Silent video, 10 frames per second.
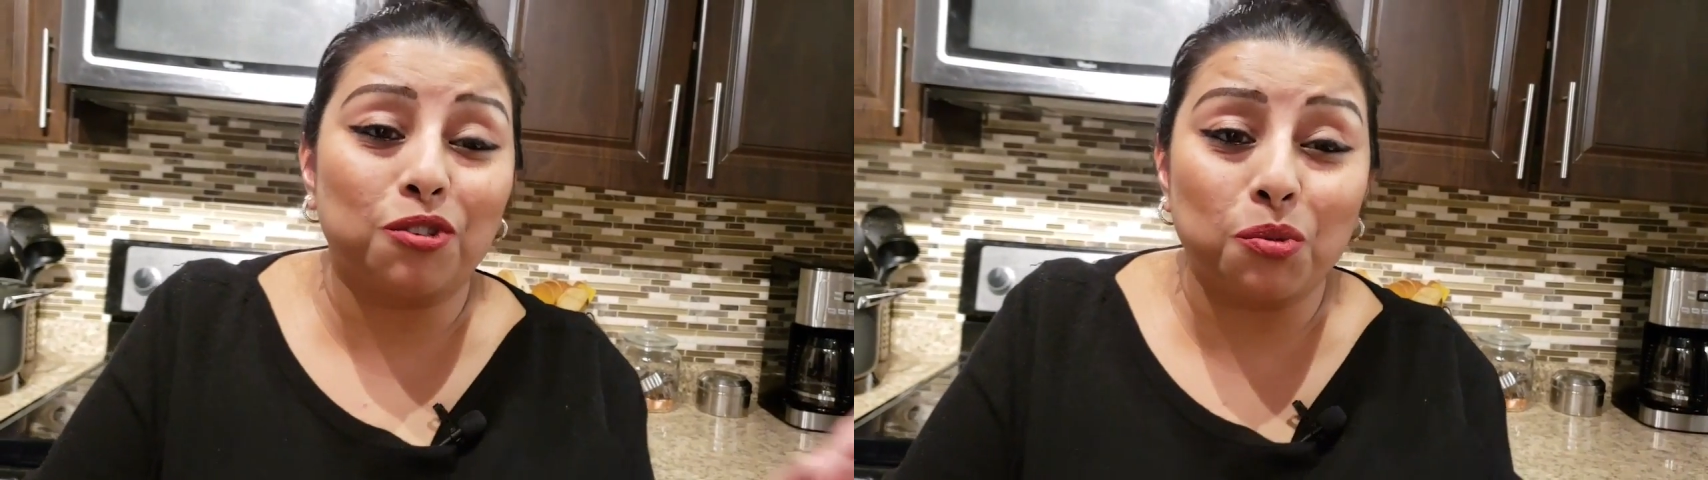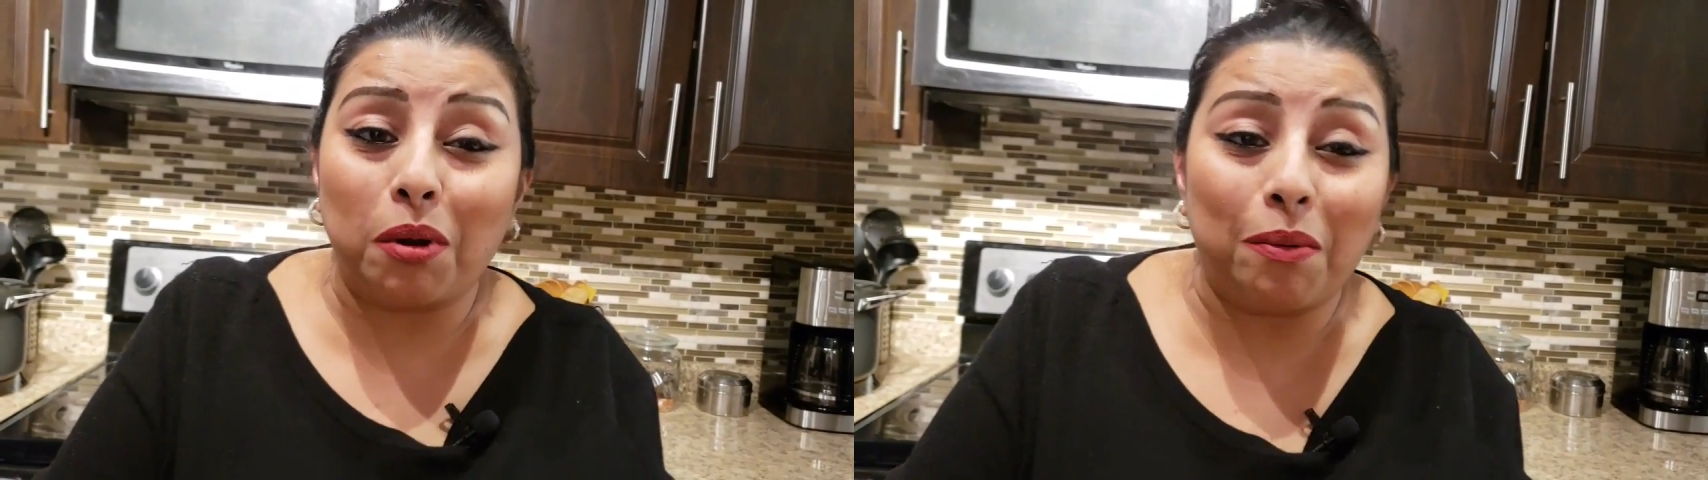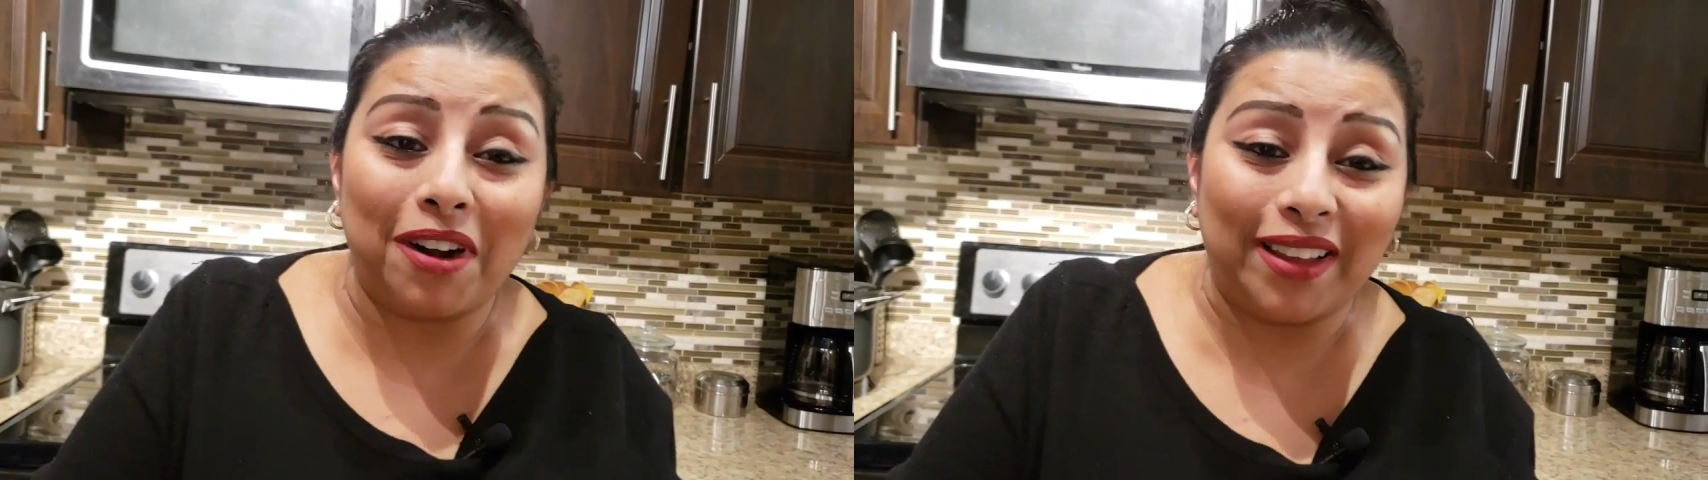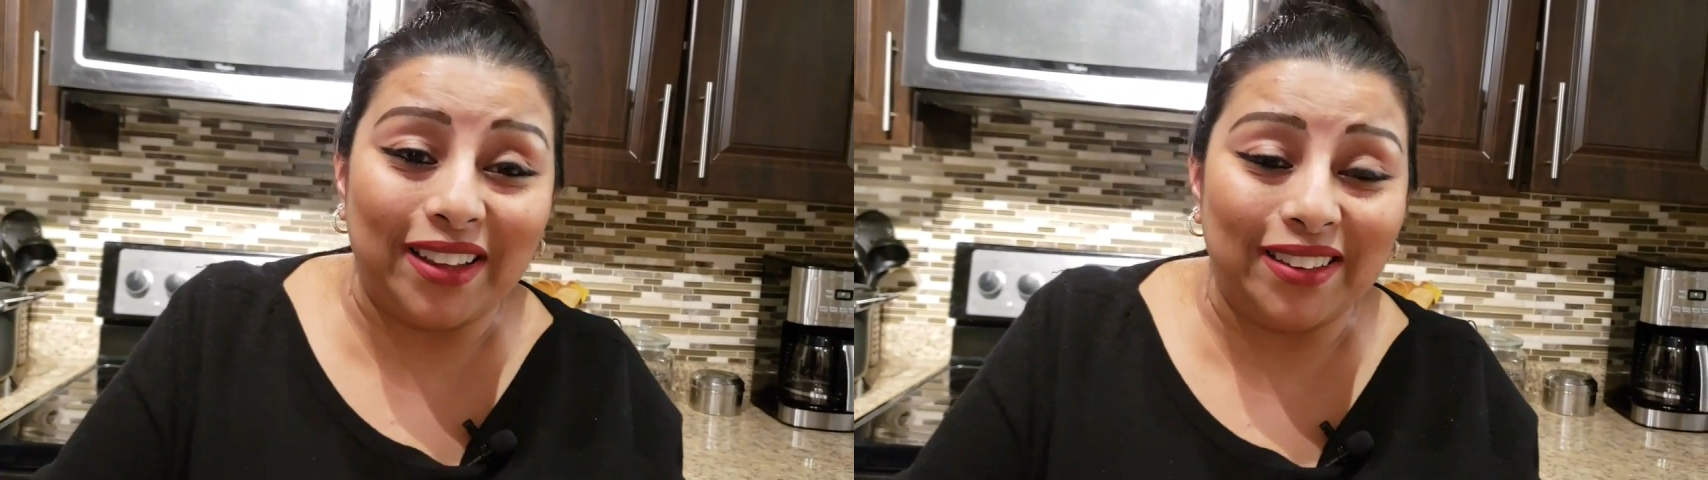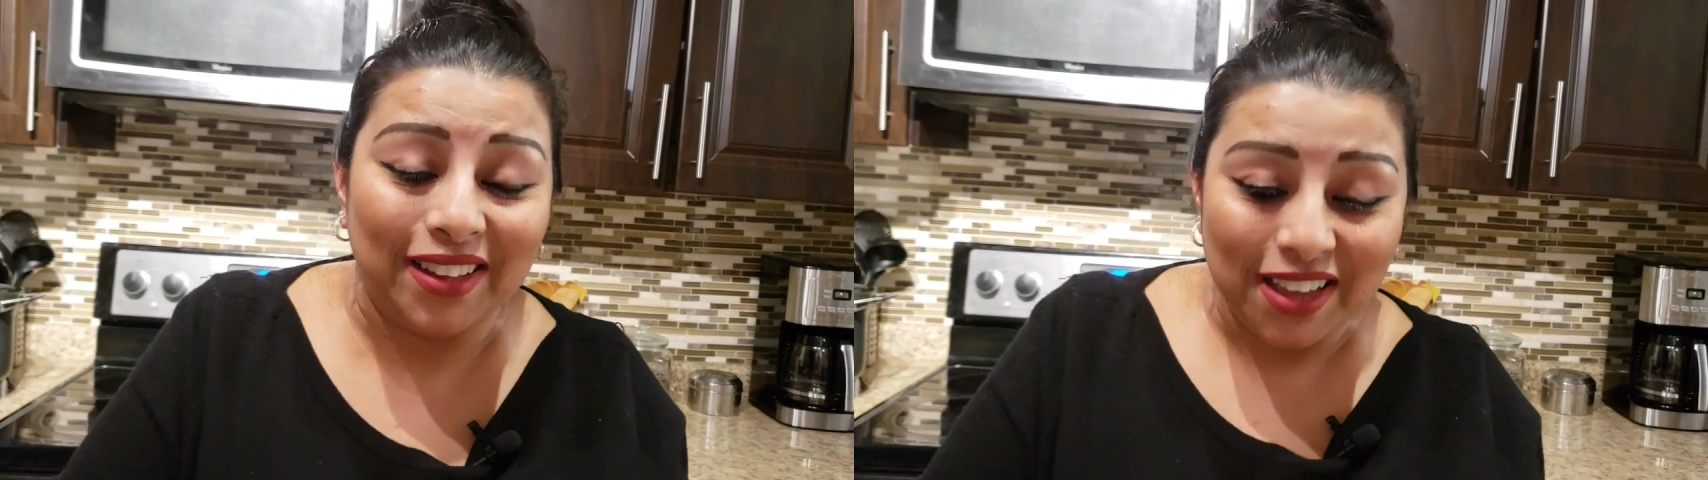
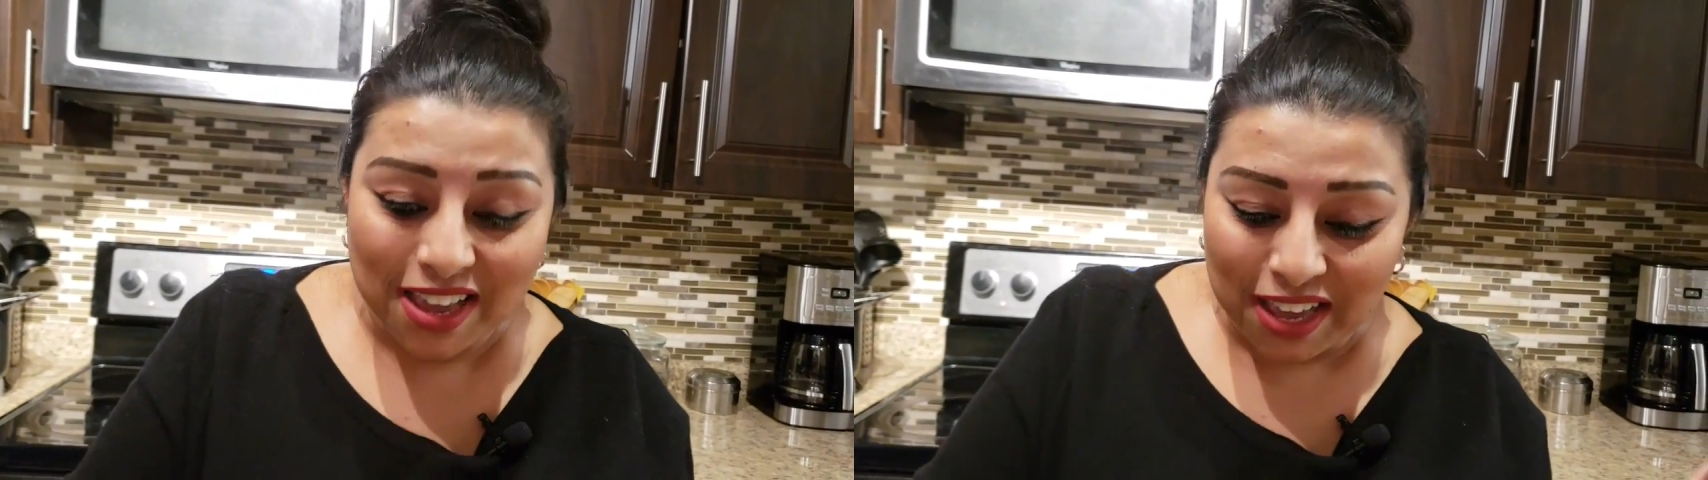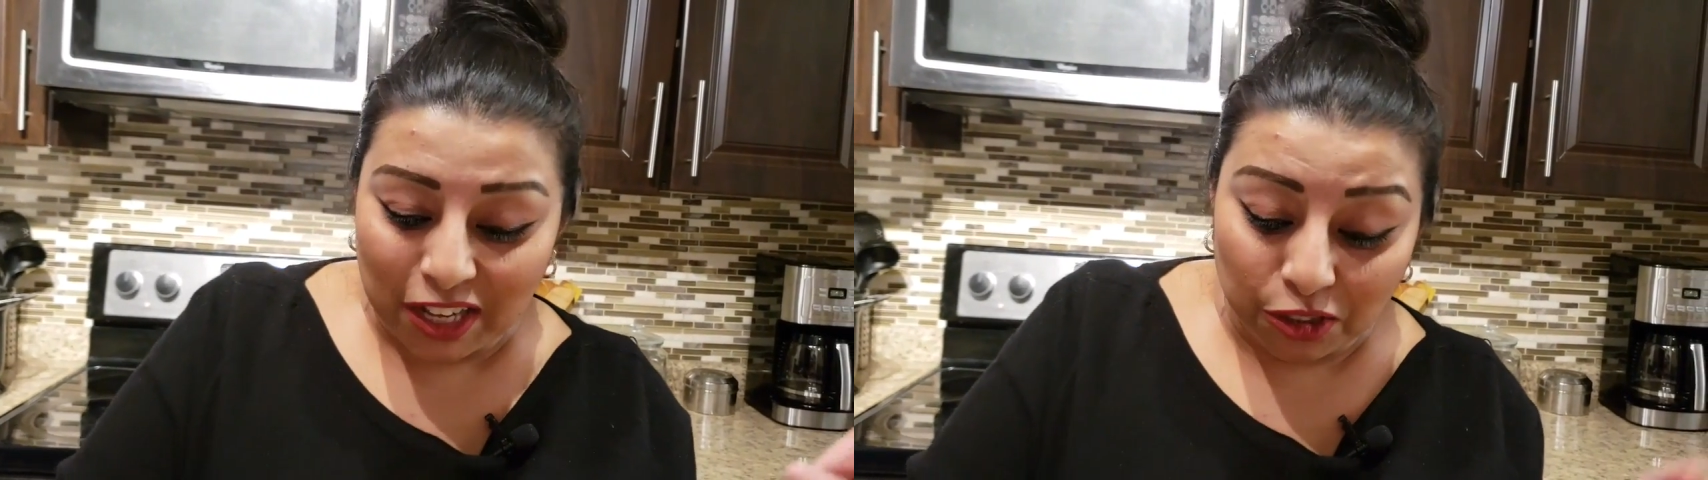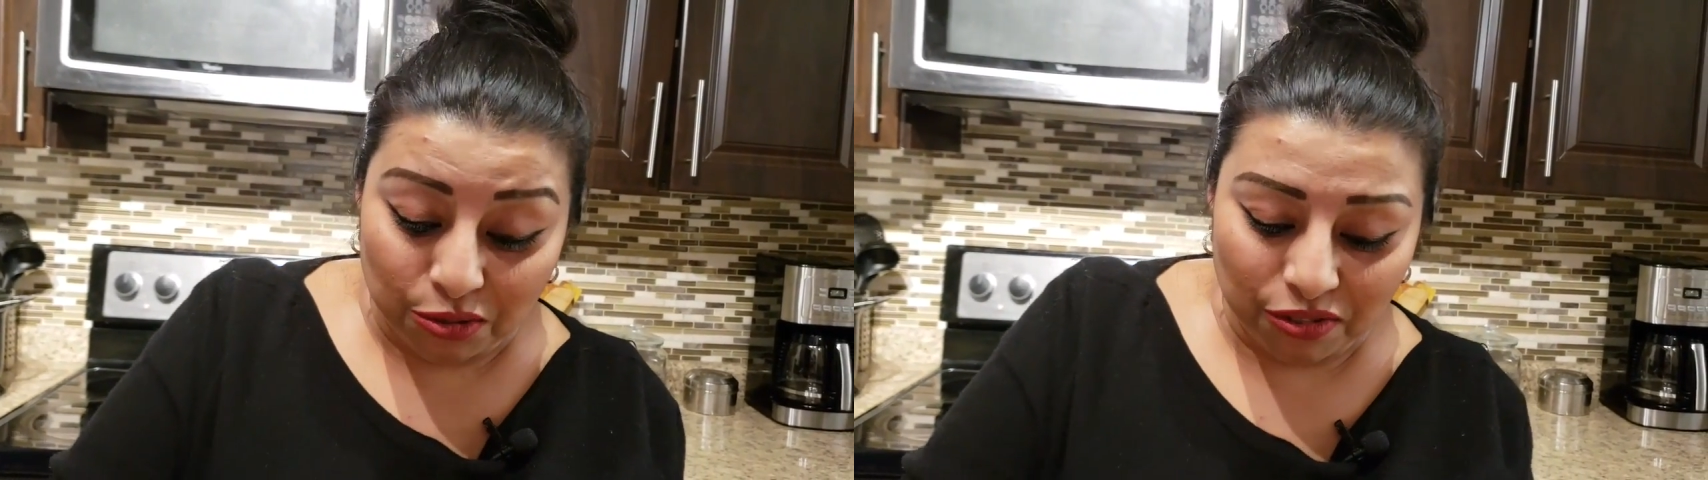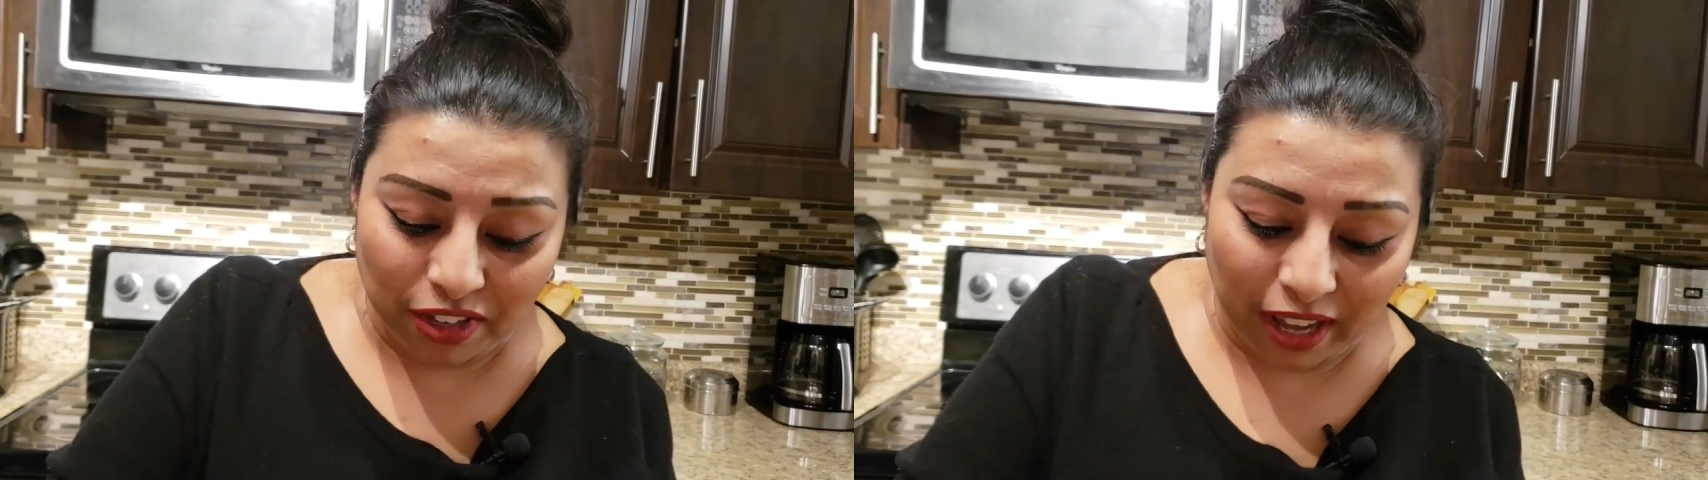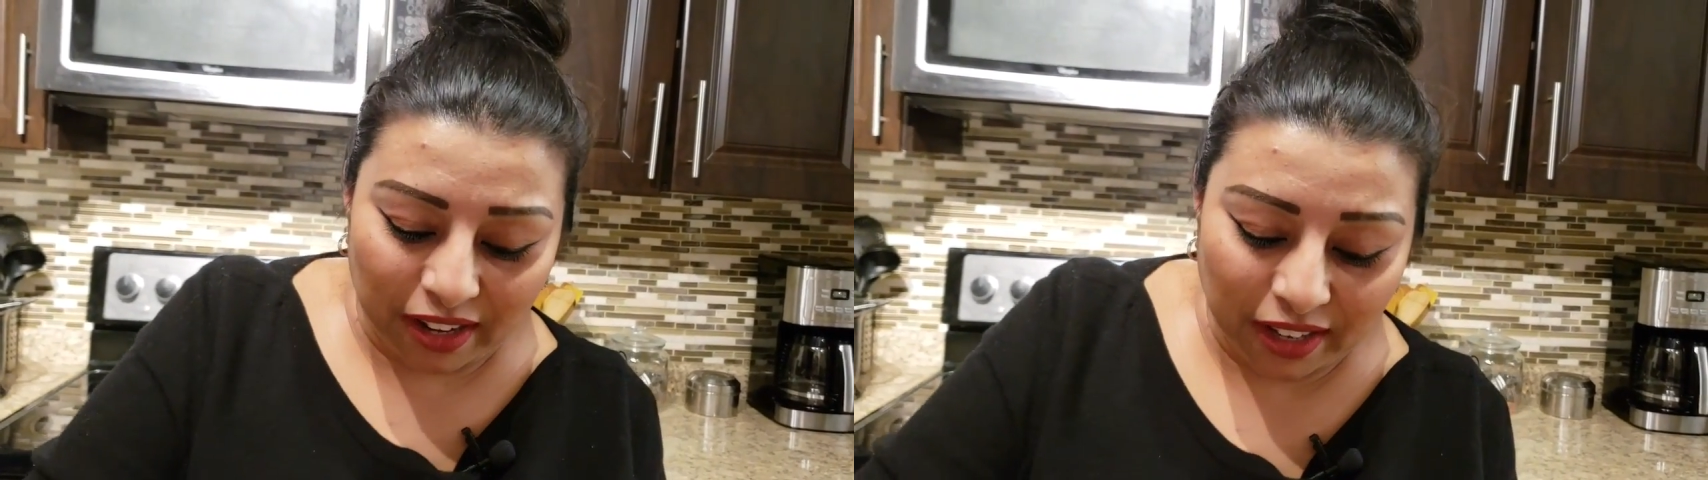supermarket to
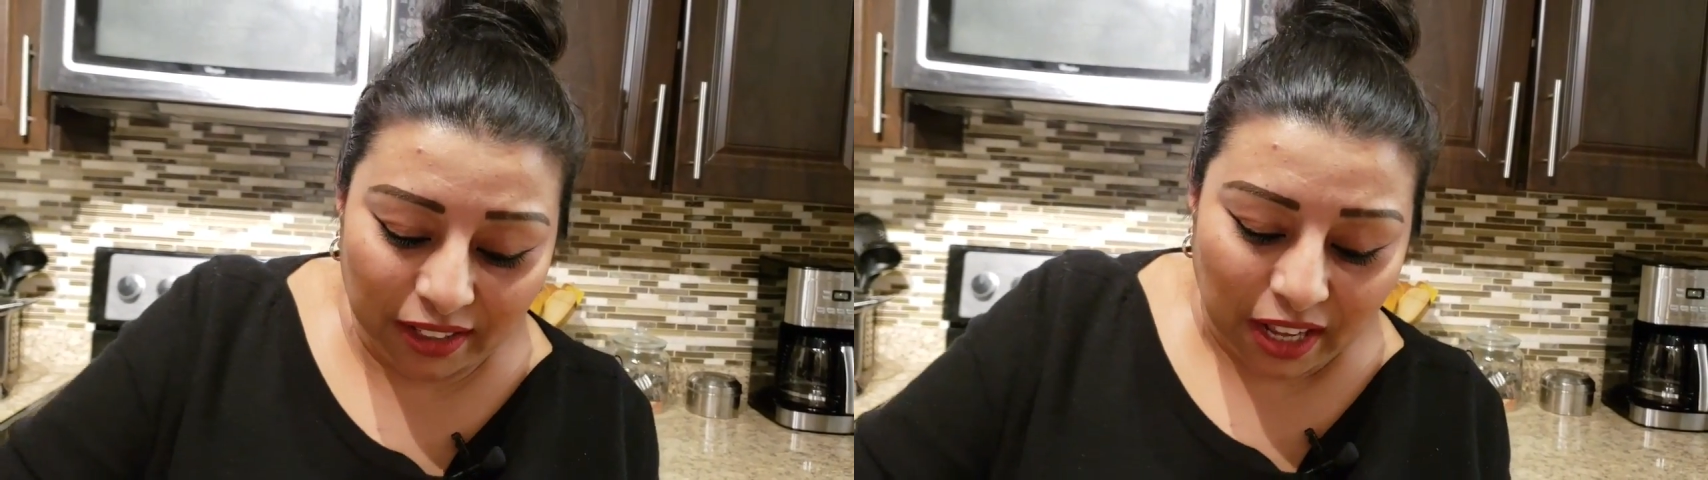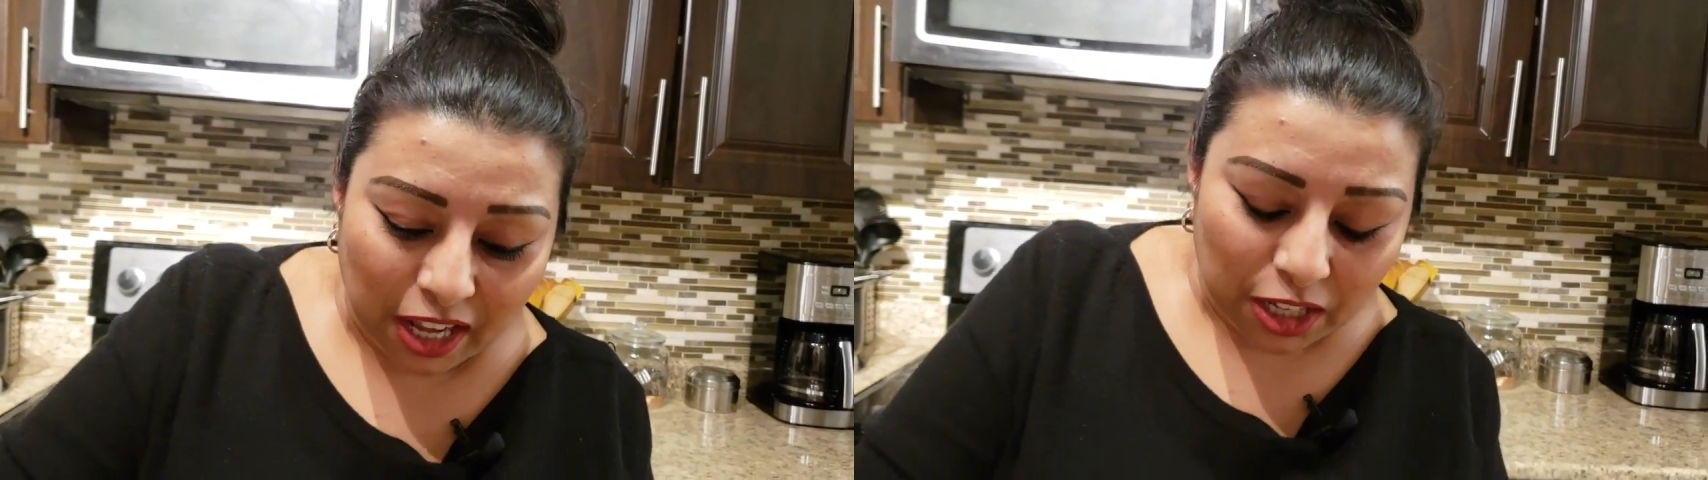get it.